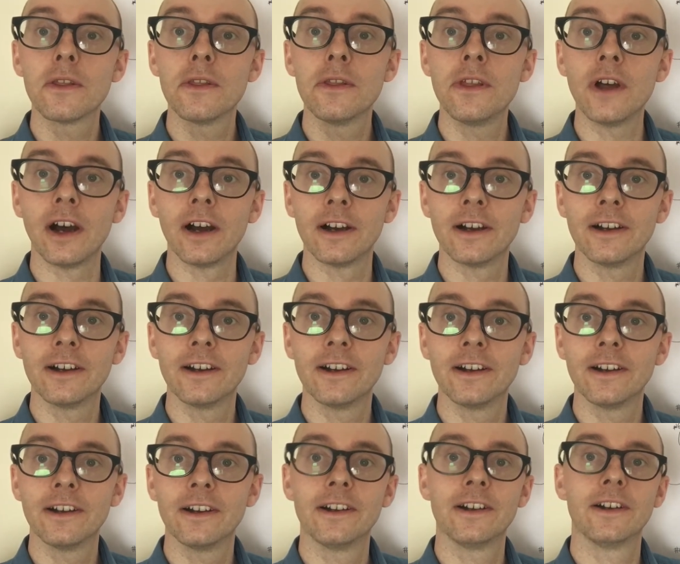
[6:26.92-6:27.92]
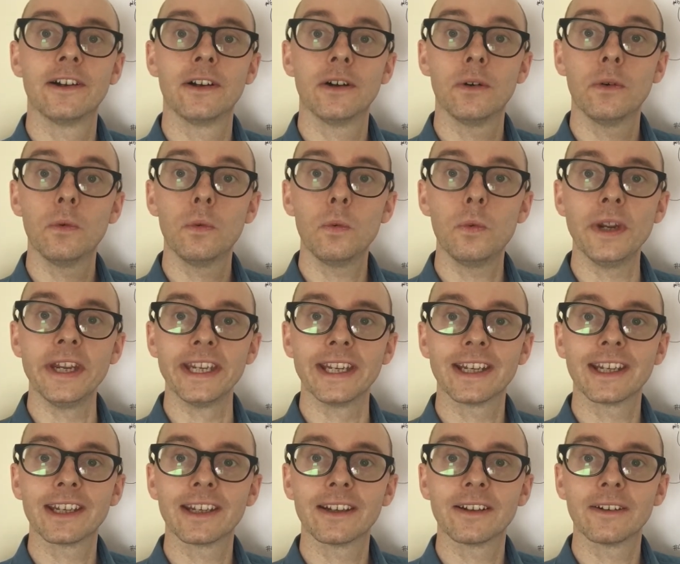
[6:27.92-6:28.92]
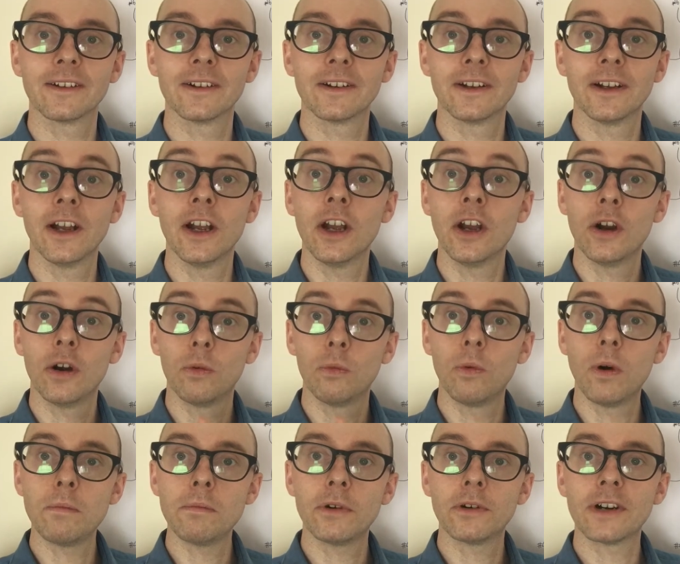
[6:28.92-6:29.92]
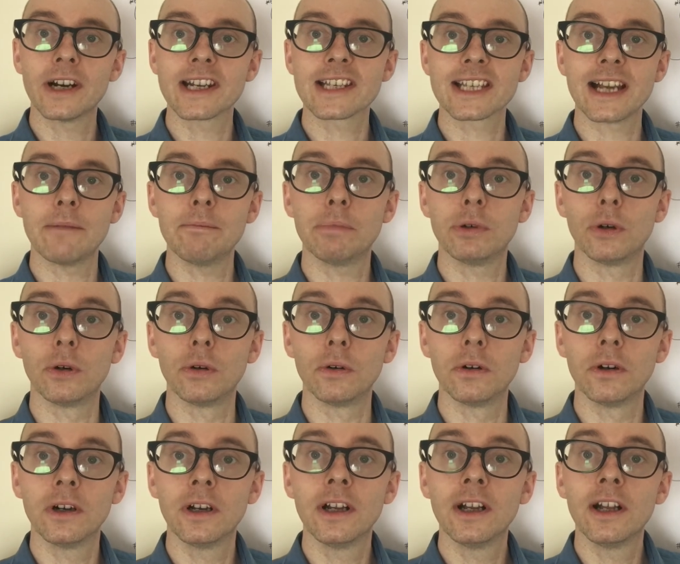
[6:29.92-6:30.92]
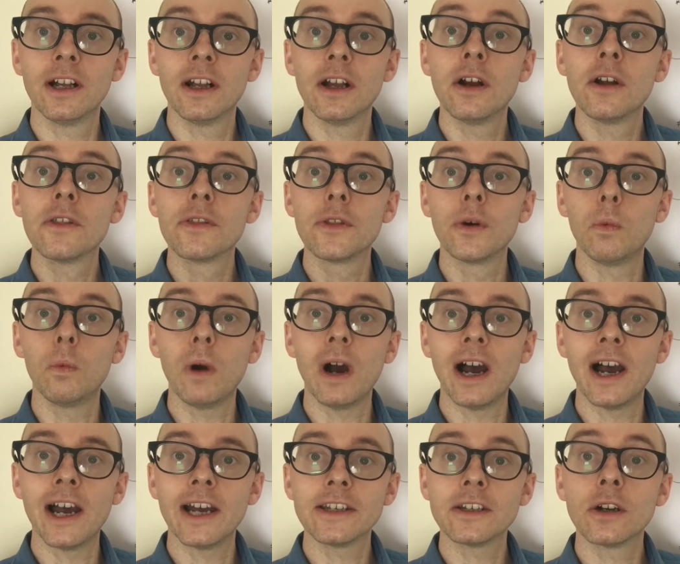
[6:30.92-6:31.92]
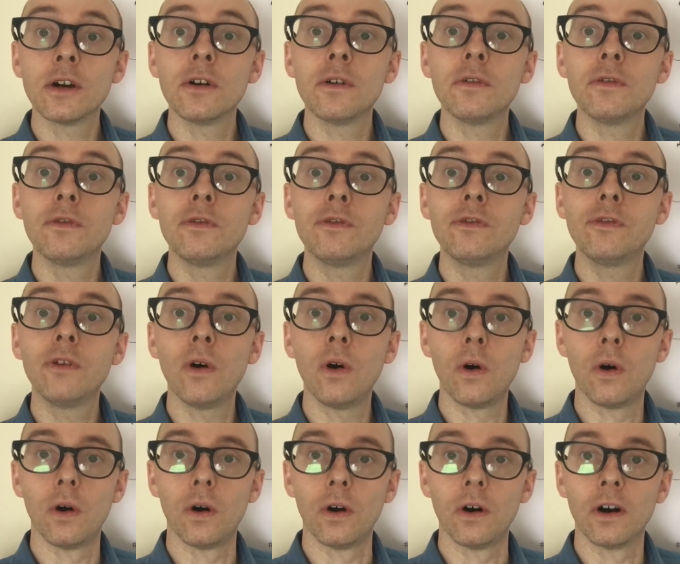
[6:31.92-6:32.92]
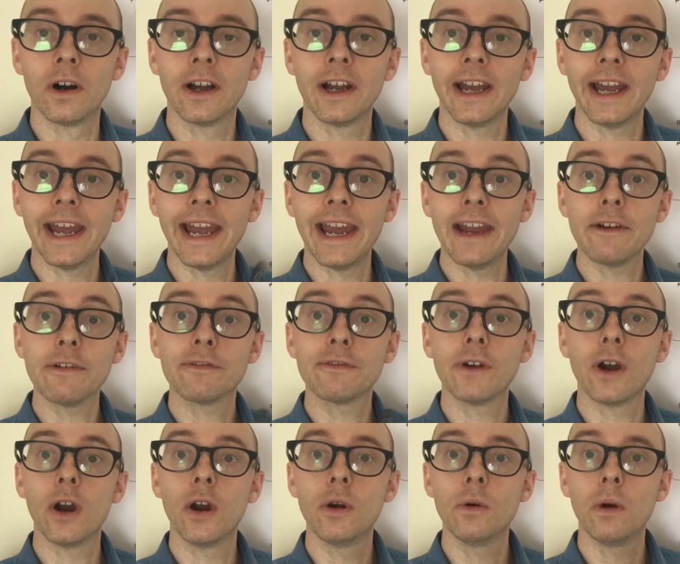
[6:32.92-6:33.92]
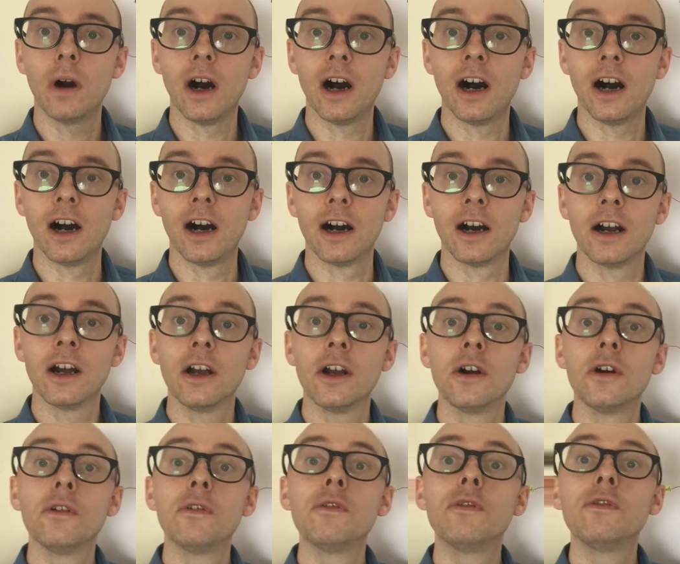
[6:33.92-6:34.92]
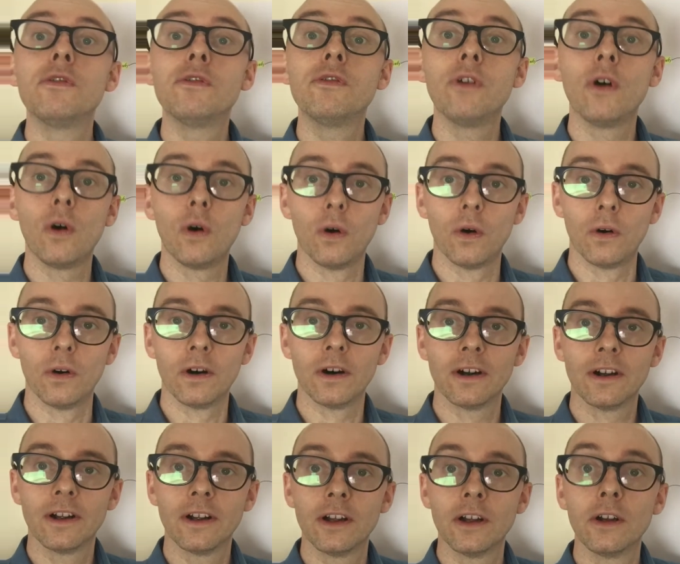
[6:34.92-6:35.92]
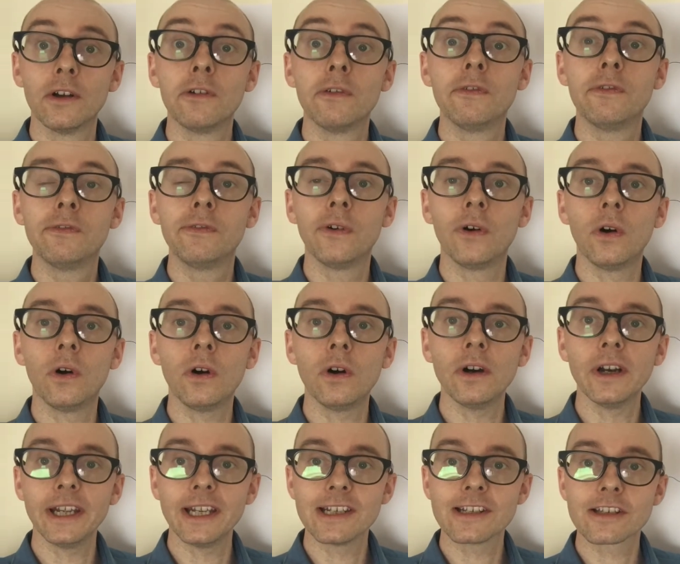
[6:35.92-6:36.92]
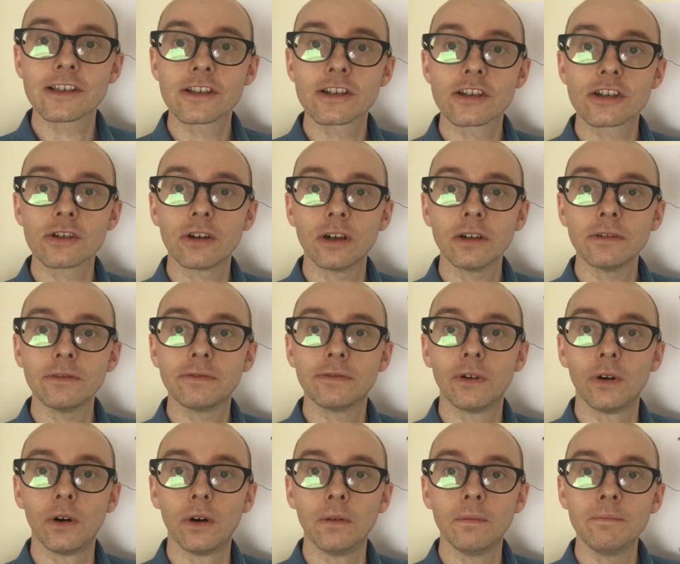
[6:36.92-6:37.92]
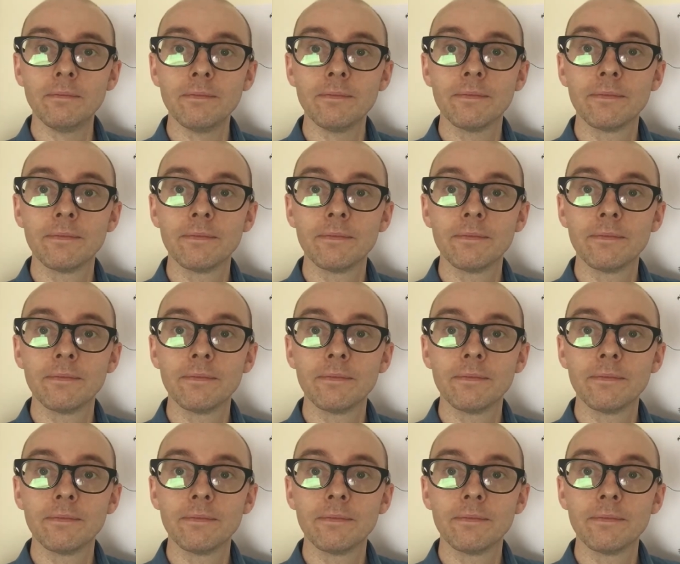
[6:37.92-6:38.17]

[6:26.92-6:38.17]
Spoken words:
the, weak. One more example, the word for, F-O-R, for. For is the strong form,